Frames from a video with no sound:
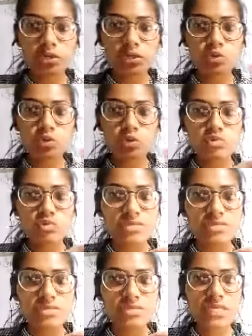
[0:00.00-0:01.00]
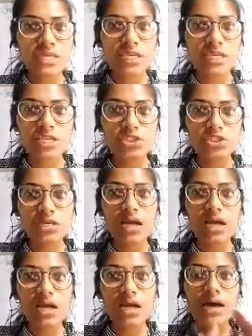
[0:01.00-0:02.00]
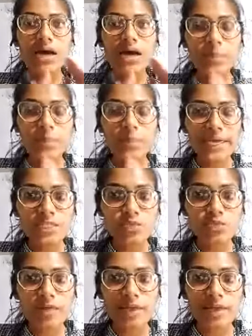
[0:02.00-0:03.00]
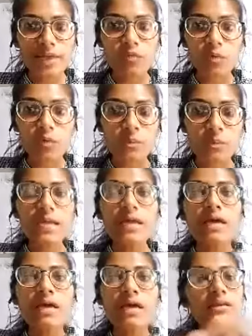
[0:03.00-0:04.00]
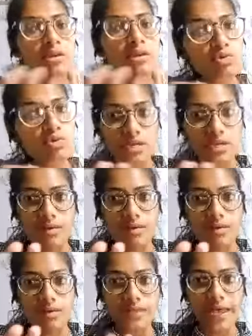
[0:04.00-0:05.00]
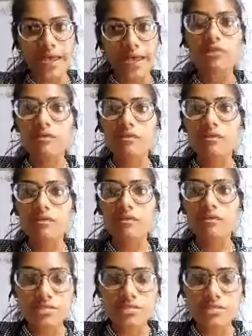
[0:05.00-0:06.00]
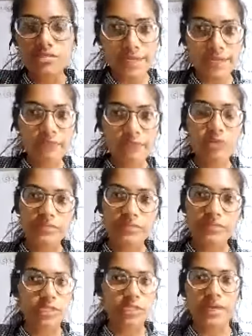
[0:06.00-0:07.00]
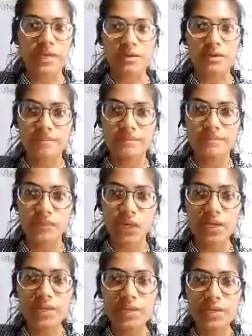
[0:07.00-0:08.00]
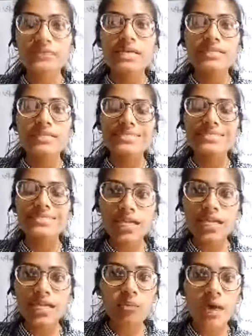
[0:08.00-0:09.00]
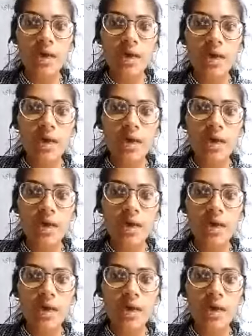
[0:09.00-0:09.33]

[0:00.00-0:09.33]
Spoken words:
due to some basic in nature our pH value would be neutral and we would get some relief from that pain. Okay, the second point